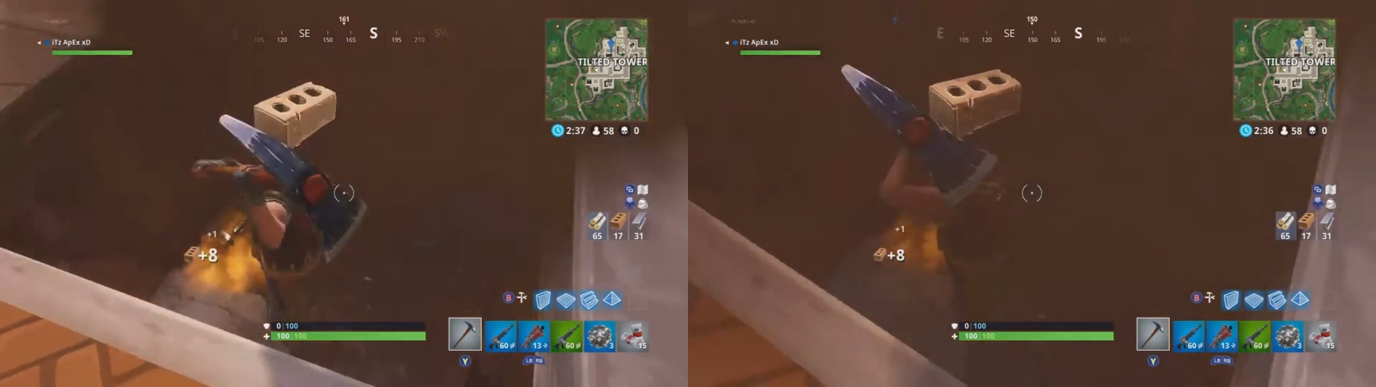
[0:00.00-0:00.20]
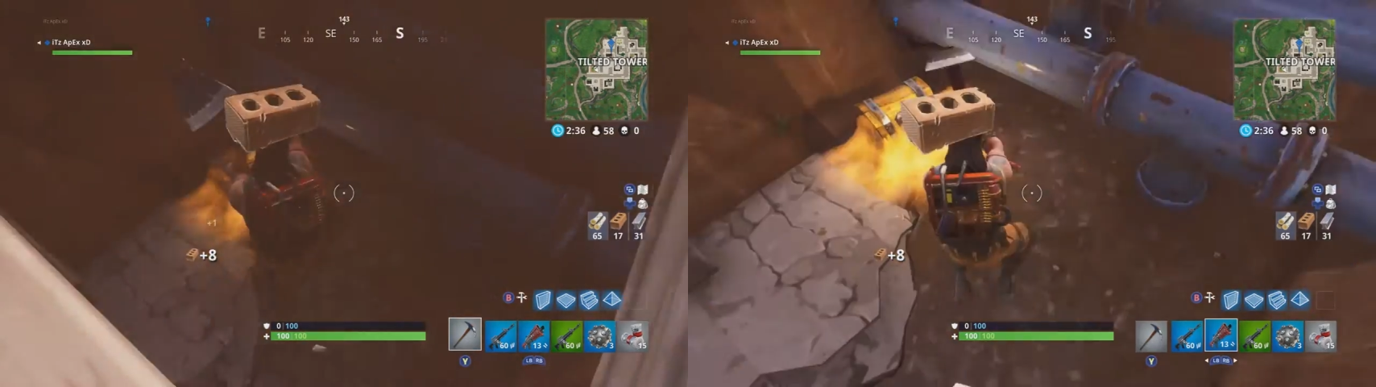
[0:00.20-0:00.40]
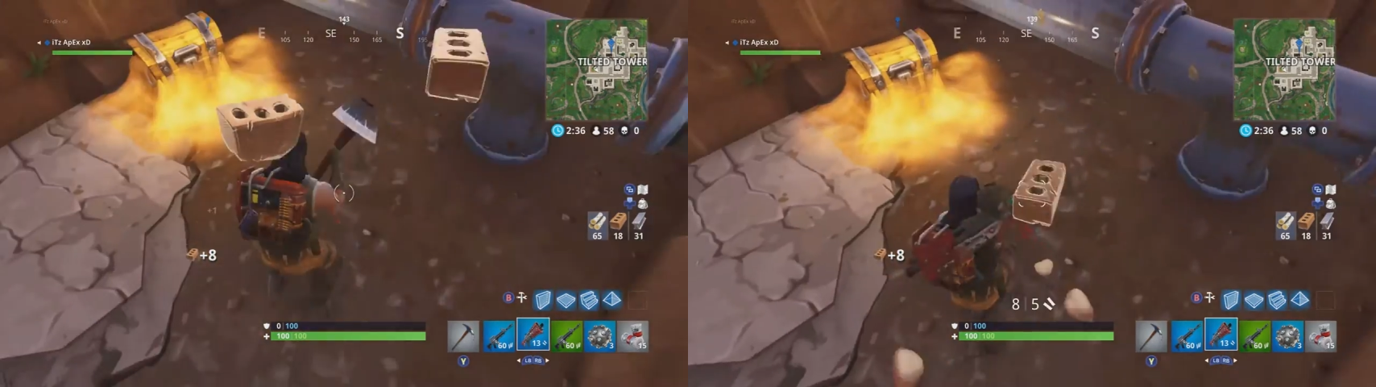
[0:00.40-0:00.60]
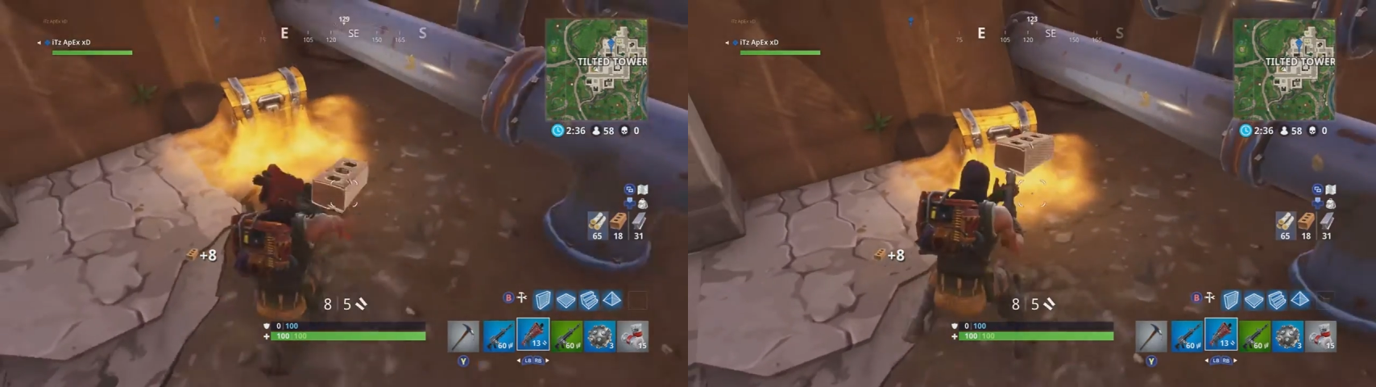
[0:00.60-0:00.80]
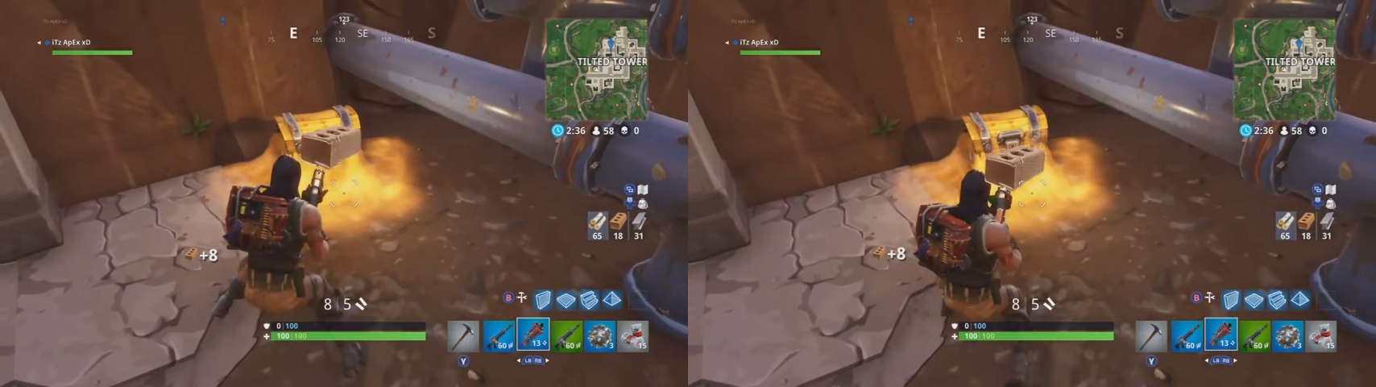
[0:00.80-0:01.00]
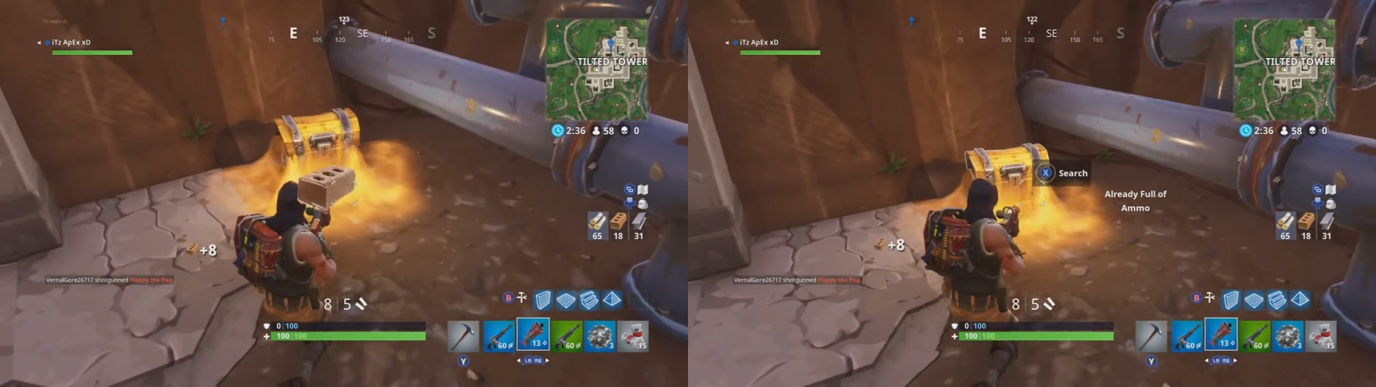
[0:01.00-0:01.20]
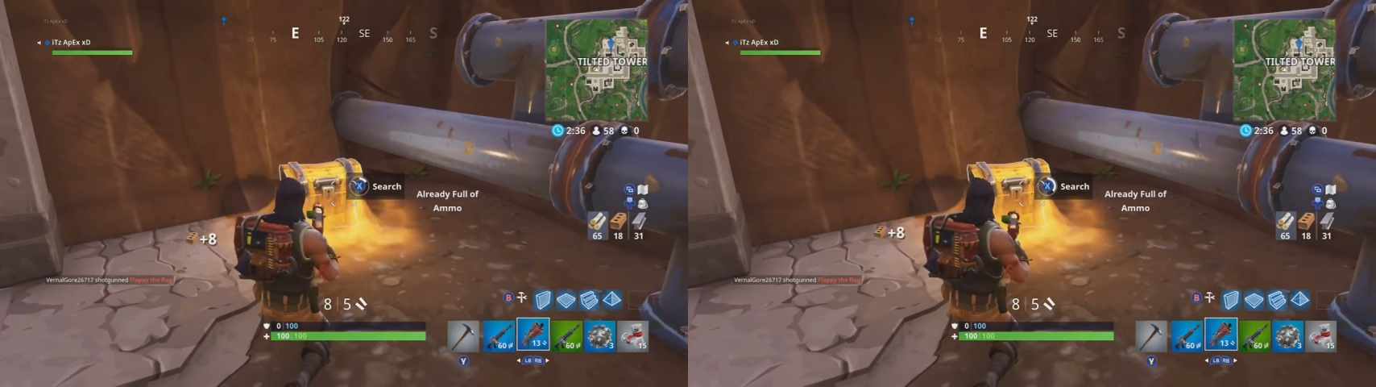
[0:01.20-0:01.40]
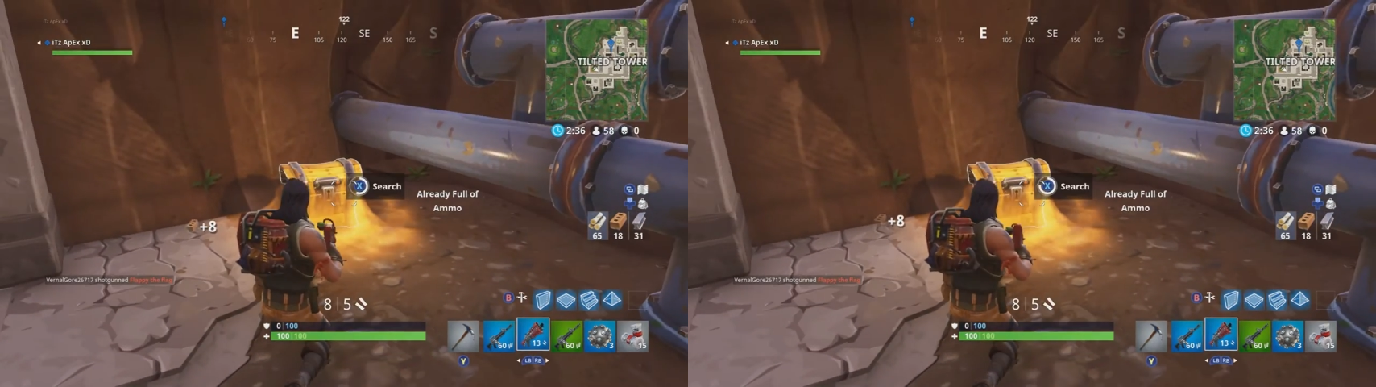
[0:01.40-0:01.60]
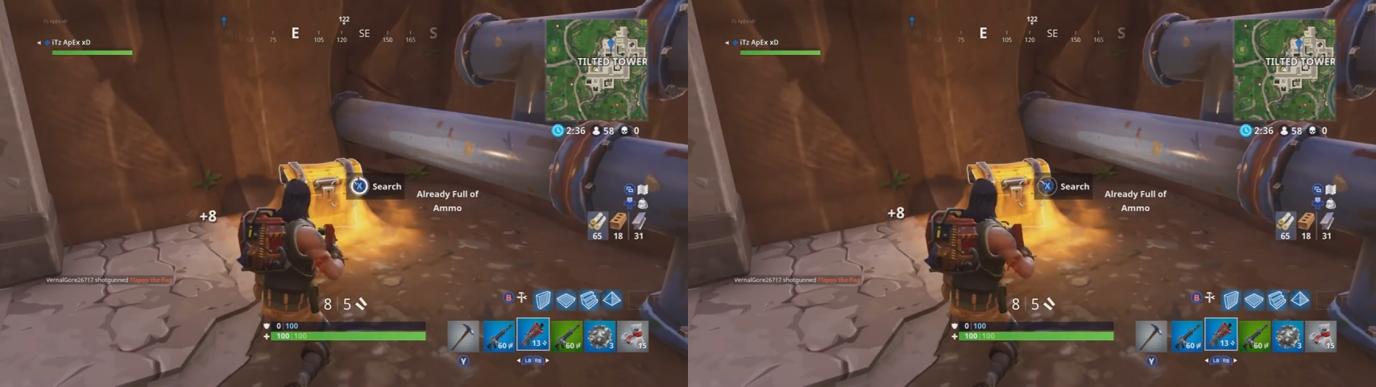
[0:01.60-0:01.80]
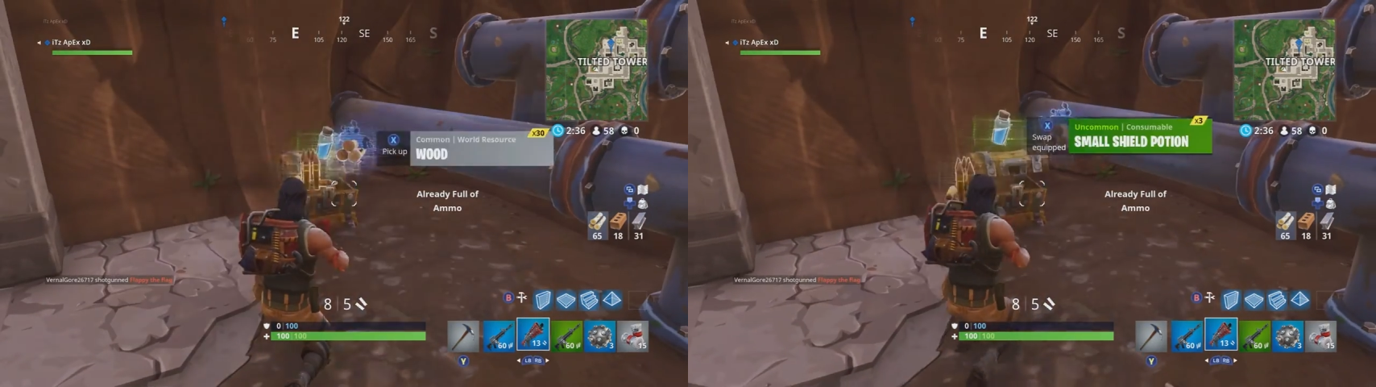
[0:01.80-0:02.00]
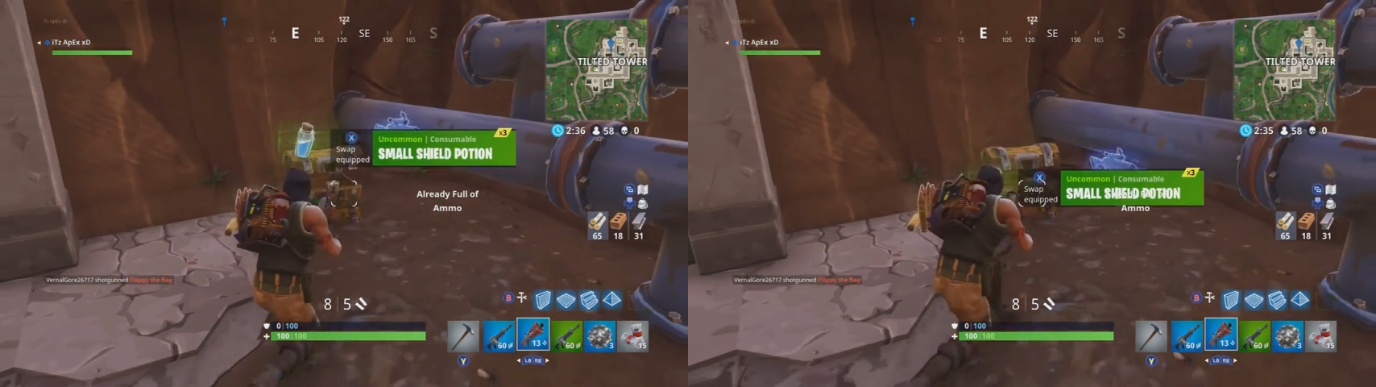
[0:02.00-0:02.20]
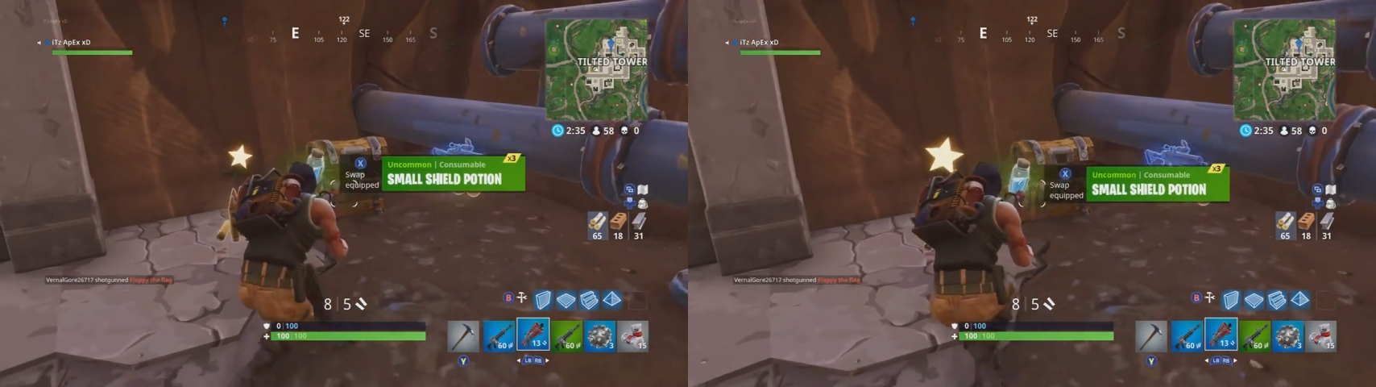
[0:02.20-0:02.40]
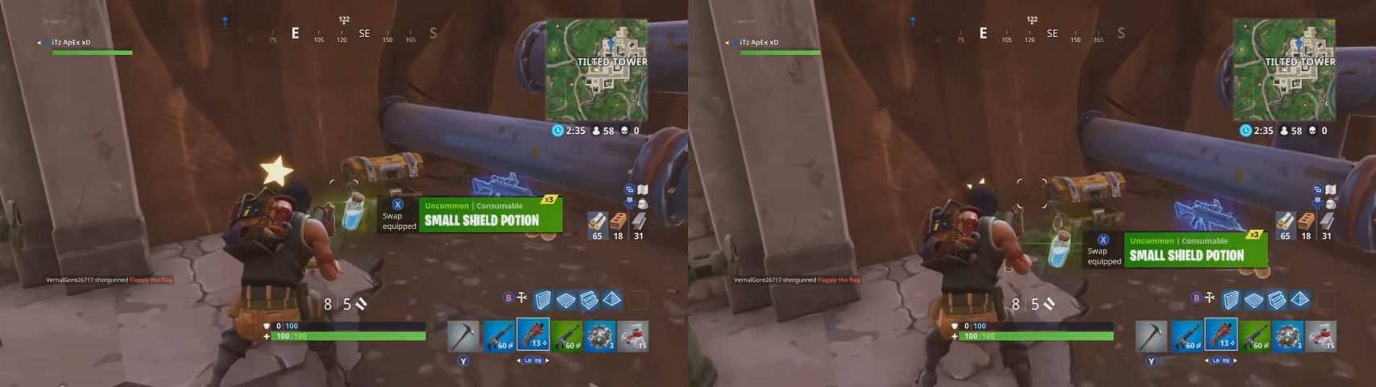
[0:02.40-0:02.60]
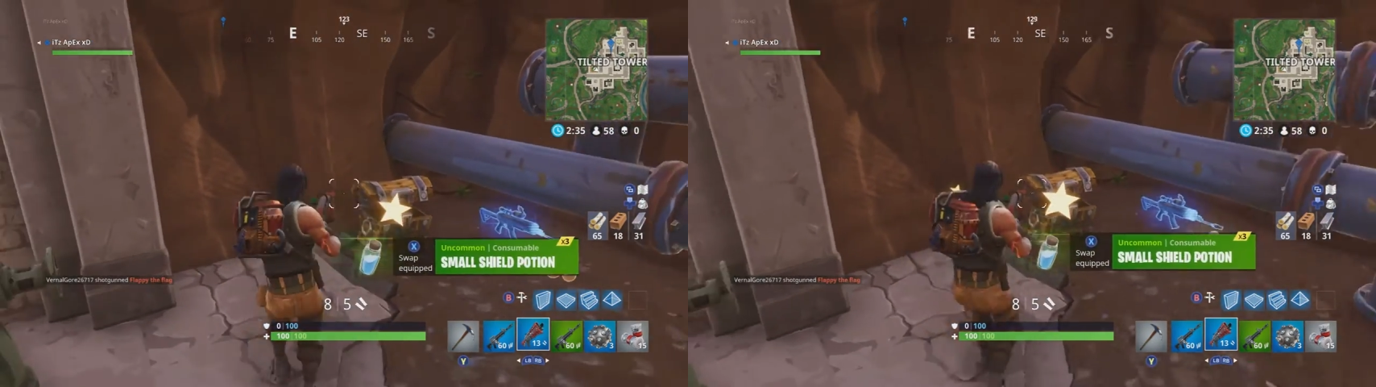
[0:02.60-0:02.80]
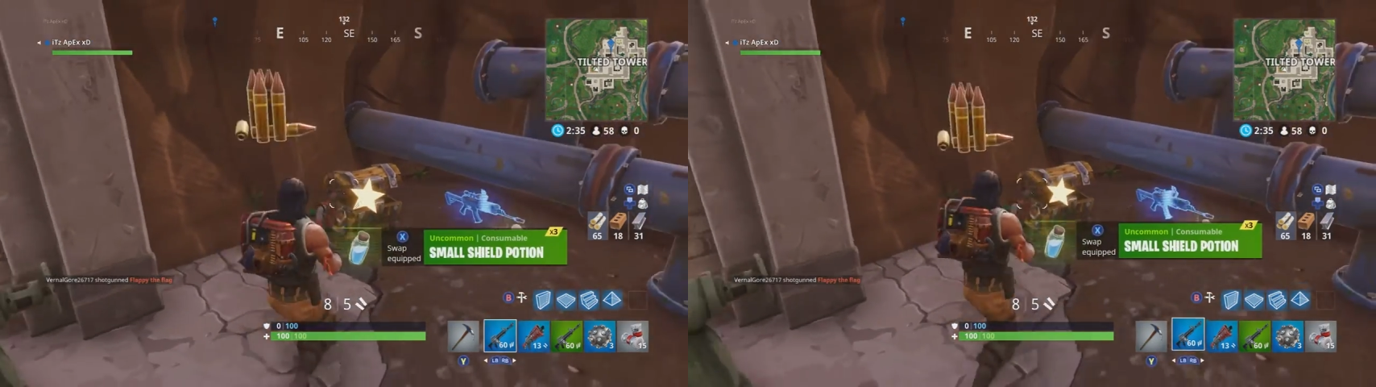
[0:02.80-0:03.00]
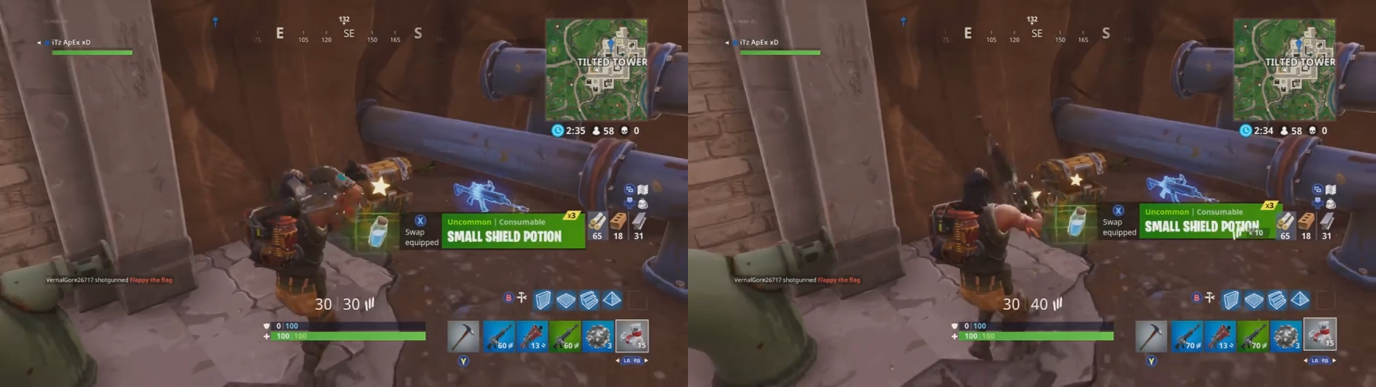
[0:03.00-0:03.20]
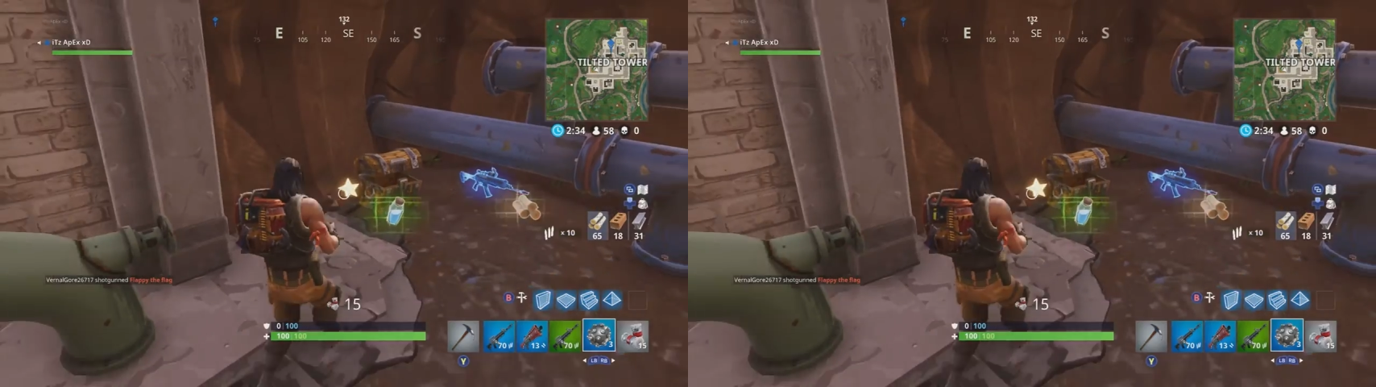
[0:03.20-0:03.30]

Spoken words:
No face is visible, so there are no lips to read.